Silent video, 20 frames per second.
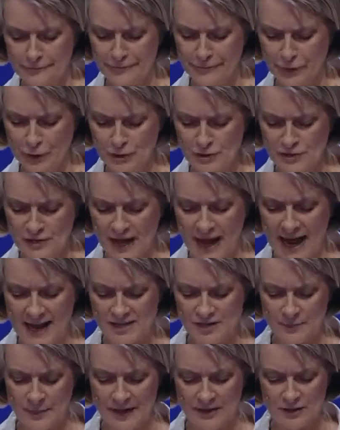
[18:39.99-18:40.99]
The first
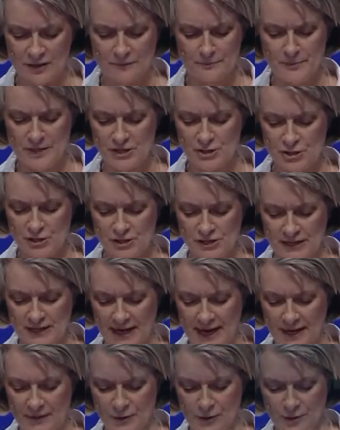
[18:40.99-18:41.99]
aspect of mission
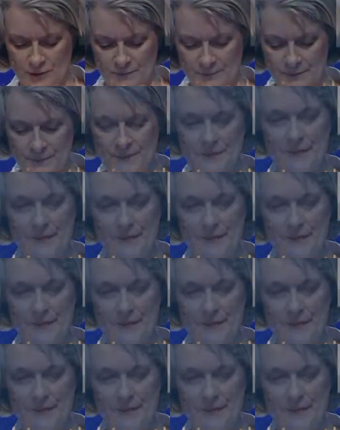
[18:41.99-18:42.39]
together